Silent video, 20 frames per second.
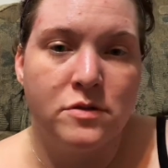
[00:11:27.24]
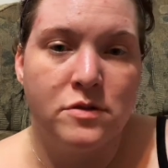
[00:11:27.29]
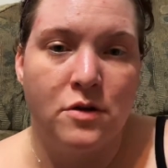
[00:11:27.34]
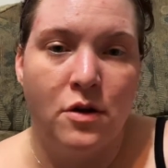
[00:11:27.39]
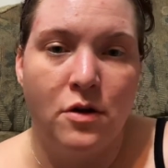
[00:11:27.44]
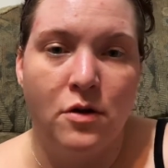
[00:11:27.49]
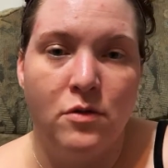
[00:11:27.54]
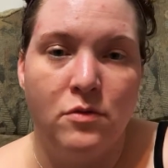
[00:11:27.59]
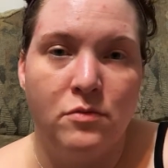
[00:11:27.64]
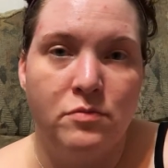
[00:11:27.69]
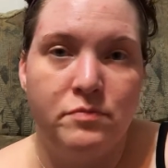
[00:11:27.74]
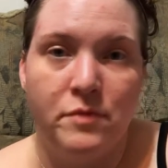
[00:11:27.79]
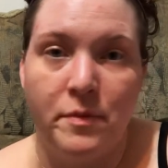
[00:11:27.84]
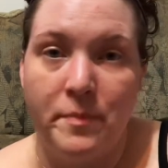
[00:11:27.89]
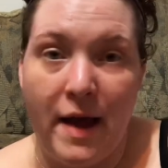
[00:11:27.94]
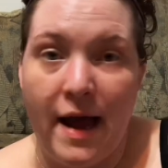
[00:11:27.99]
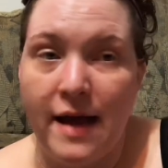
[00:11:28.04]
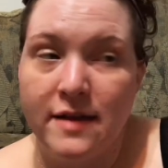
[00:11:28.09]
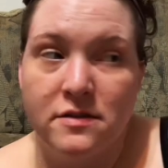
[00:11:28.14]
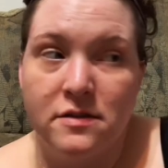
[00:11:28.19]
So
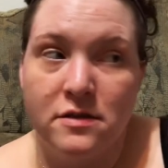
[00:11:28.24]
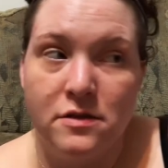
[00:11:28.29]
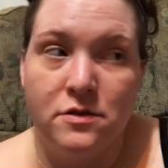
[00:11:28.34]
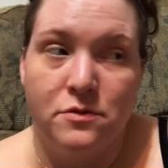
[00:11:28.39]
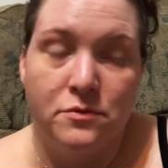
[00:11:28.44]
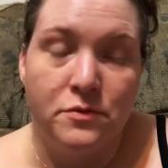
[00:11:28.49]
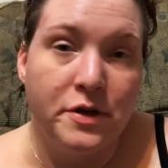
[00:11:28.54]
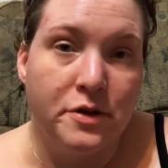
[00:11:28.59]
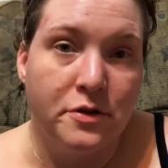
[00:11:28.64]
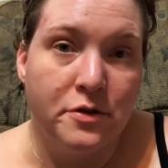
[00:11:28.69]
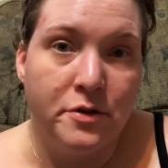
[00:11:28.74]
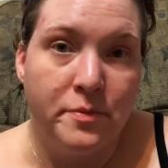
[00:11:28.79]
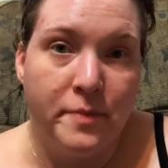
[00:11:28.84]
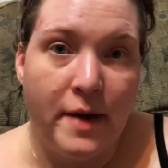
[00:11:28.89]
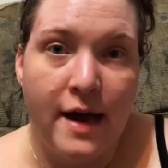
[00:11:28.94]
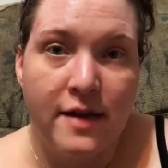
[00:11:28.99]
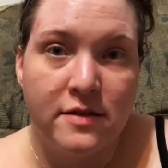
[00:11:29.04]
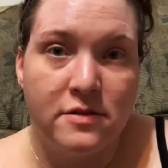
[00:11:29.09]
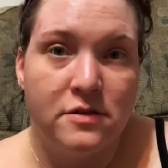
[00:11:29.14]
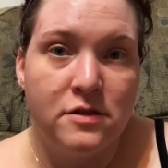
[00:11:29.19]
the past isn't real. The
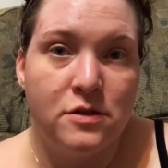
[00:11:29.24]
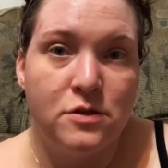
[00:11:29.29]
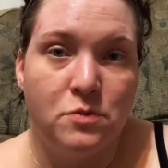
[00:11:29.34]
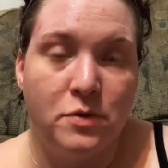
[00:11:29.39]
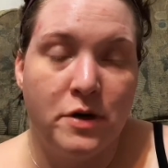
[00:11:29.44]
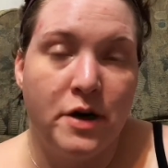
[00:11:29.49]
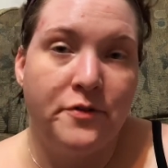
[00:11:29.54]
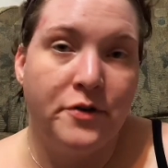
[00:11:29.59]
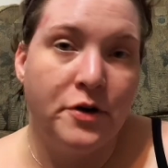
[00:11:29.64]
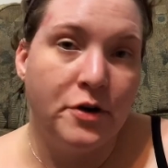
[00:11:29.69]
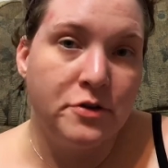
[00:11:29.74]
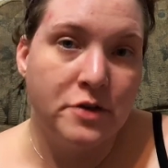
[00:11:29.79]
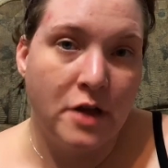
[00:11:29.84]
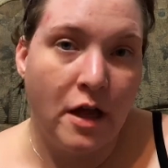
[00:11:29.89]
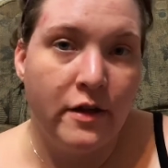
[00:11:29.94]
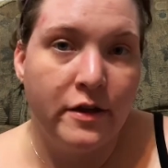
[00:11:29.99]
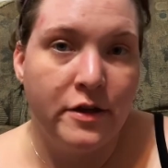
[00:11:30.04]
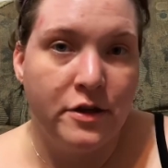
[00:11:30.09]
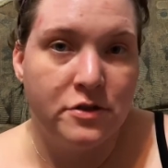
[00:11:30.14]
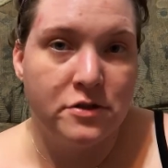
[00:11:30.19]
past is whatever you're
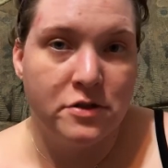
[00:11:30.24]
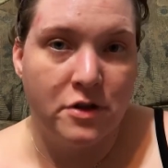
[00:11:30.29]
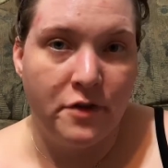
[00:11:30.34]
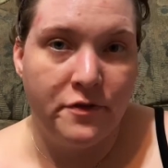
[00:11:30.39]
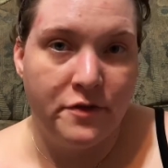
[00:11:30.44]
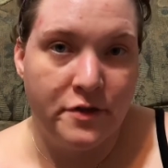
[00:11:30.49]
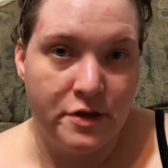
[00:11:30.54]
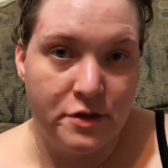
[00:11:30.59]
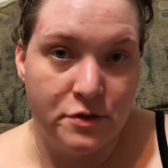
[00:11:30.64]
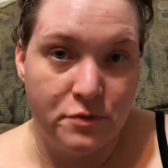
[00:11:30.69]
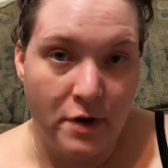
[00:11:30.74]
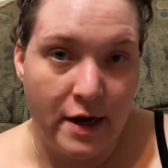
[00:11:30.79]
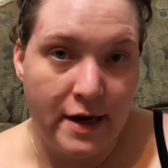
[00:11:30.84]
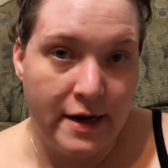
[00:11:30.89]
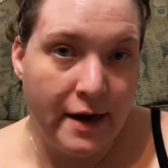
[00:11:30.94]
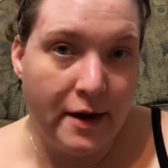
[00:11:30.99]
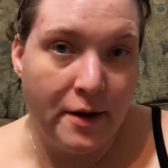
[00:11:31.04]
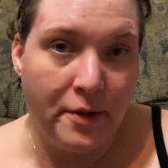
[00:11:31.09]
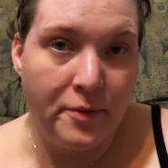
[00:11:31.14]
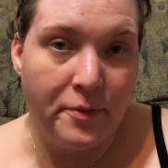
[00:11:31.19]
telling yourself it is
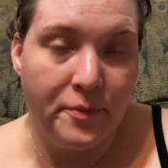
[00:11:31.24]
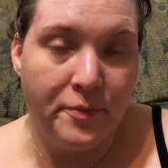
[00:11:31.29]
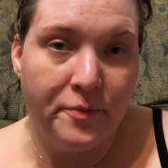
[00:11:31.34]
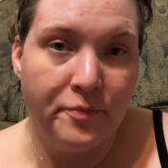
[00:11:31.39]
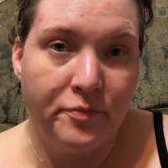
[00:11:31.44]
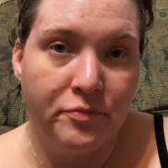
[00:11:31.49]
right now.